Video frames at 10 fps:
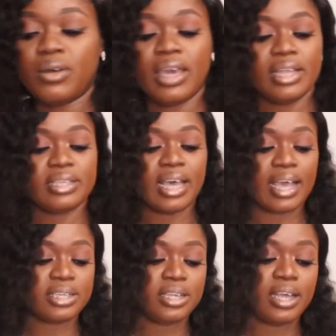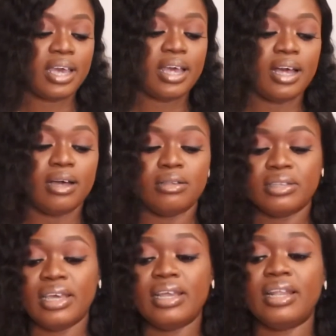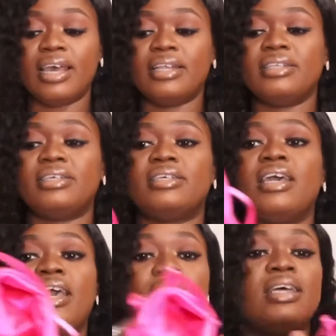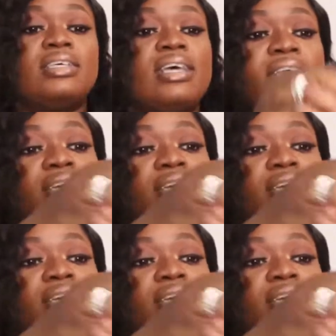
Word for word: it's actually a knee length satin